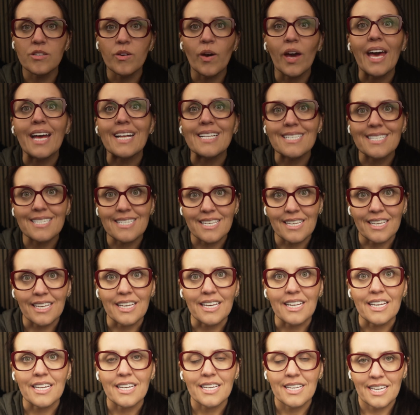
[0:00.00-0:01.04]

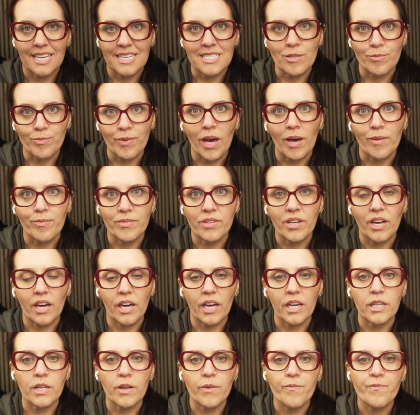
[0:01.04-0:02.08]
insulin is a
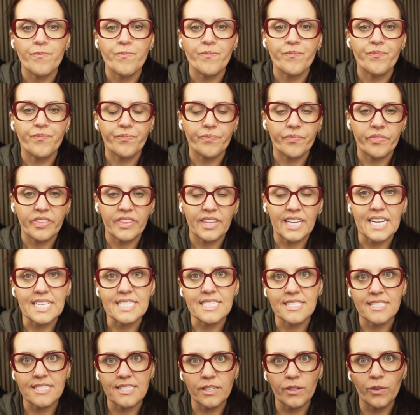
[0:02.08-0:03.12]
peptide.
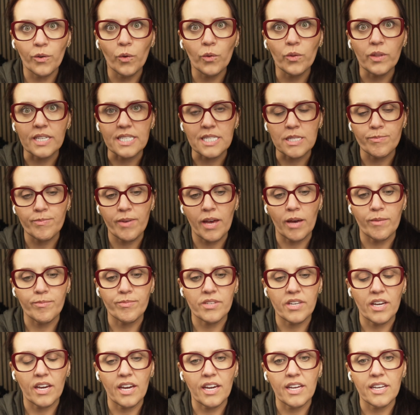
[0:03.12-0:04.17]
It's the oldest
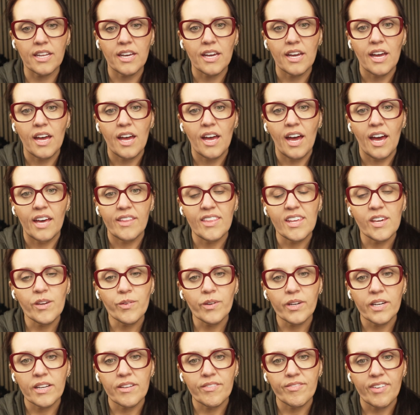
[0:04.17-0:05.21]
peptide. I think
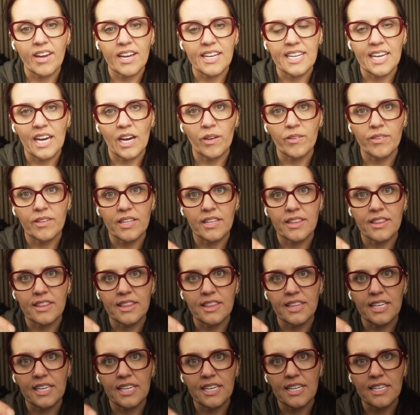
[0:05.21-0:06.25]
we're going to find out that
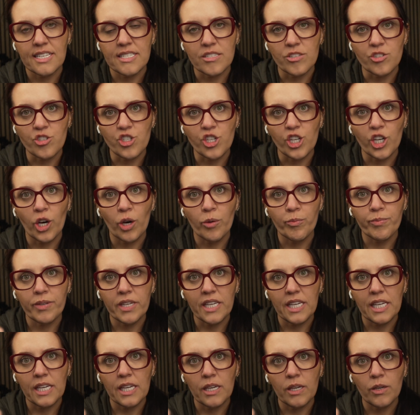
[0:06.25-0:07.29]
these
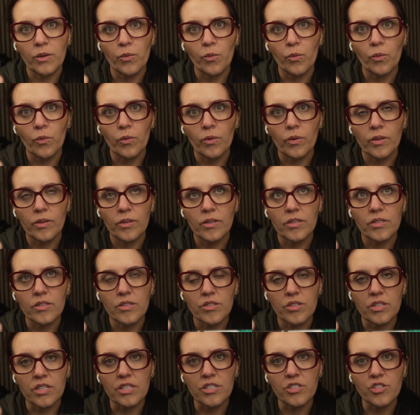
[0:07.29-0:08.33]

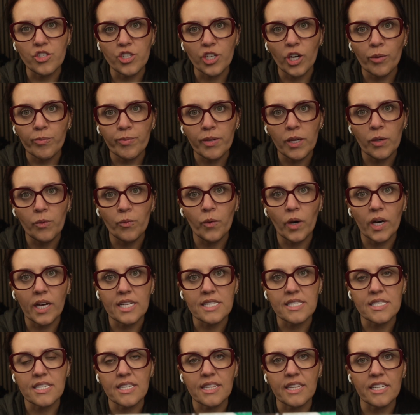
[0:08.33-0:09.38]

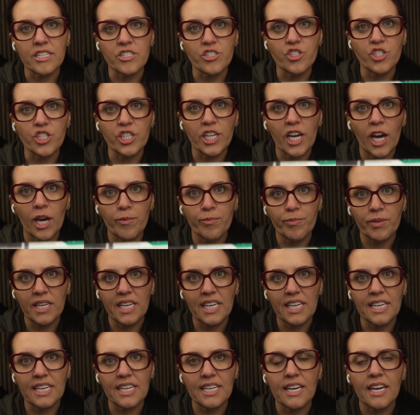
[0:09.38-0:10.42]
GLP-1s and these
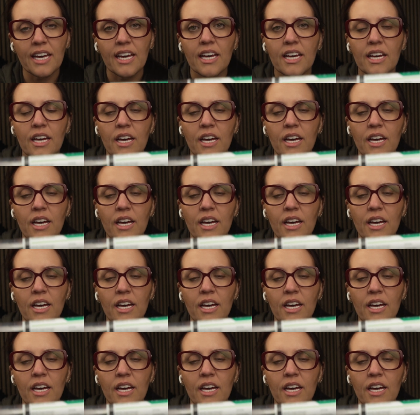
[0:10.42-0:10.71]
GIP